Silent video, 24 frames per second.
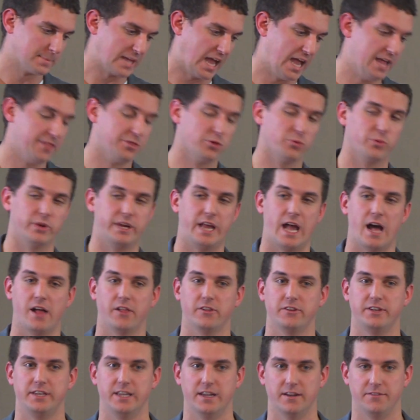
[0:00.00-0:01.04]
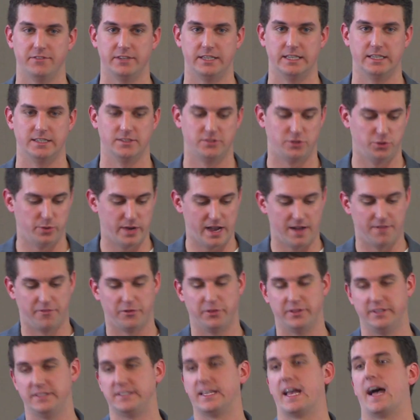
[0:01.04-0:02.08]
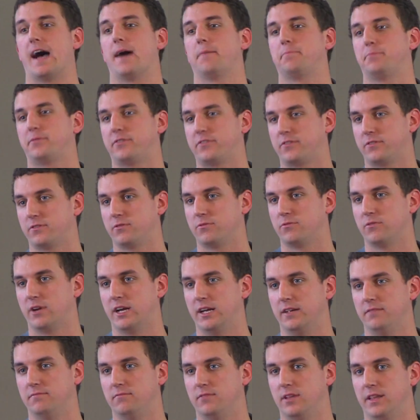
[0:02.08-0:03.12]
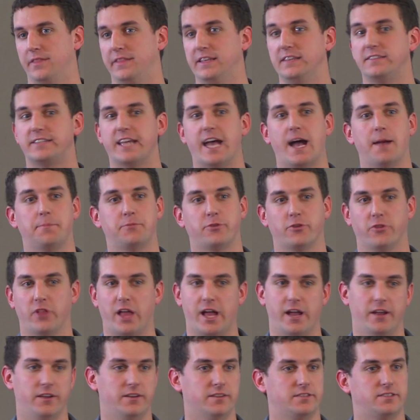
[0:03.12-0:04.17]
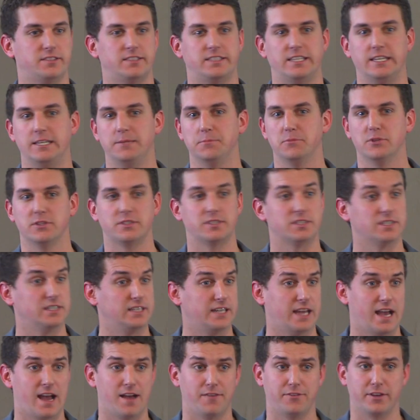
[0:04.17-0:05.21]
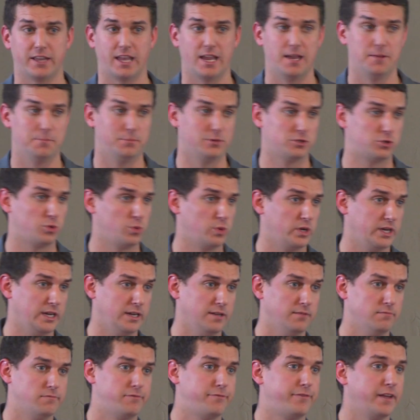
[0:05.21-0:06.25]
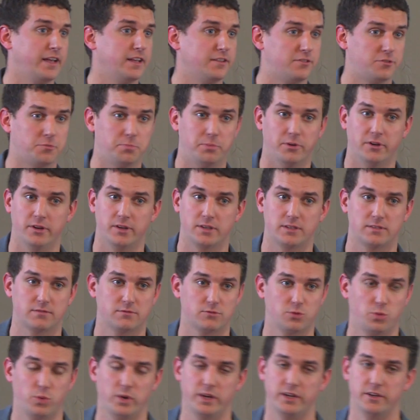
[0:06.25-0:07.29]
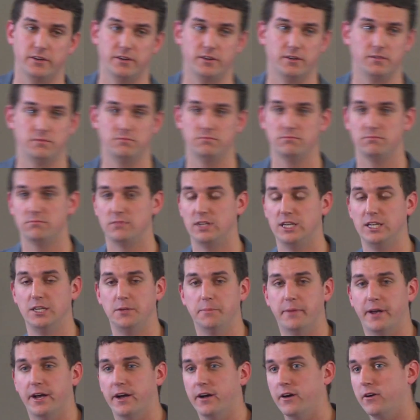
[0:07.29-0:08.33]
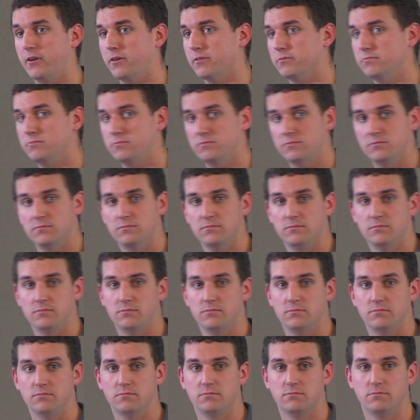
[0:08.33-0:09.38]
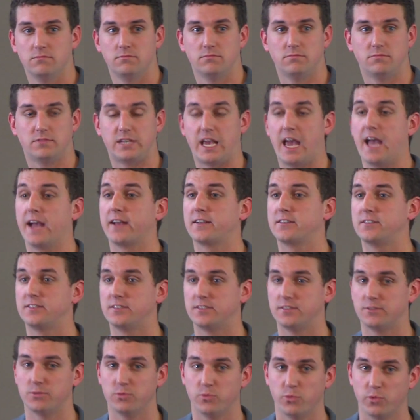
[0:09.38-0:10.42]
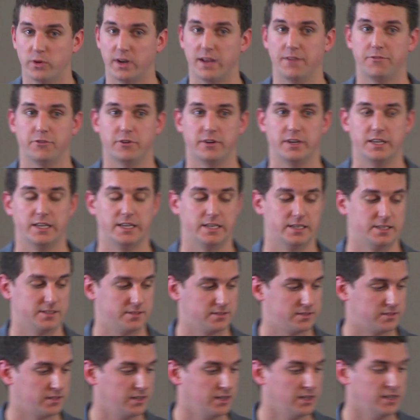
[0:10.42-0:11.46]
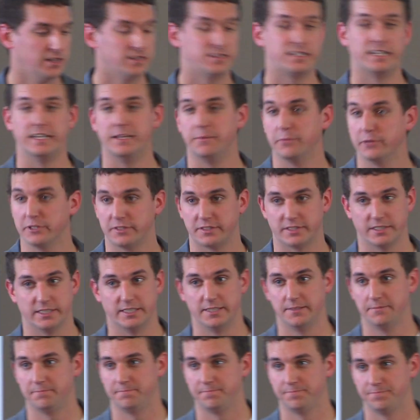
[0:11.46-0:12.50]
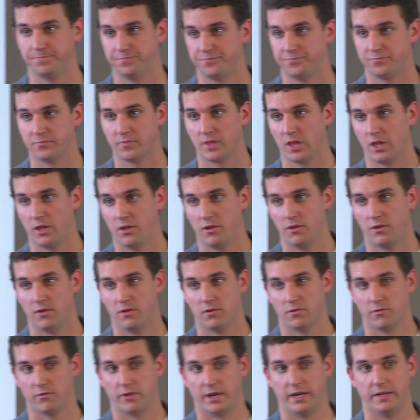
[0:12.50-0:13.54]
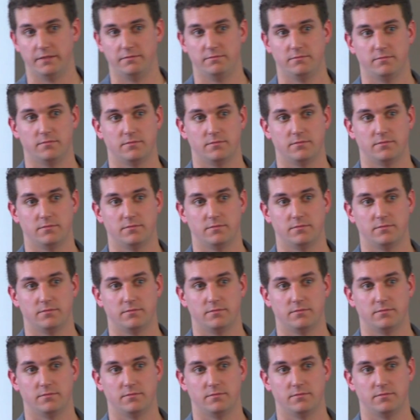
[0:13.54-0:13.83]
And the reality of it is you have all these apps, right? And these apps allow you to seamlessly navigate between Facebook, Twitter, email, text, whatever it is, seamlessly, right?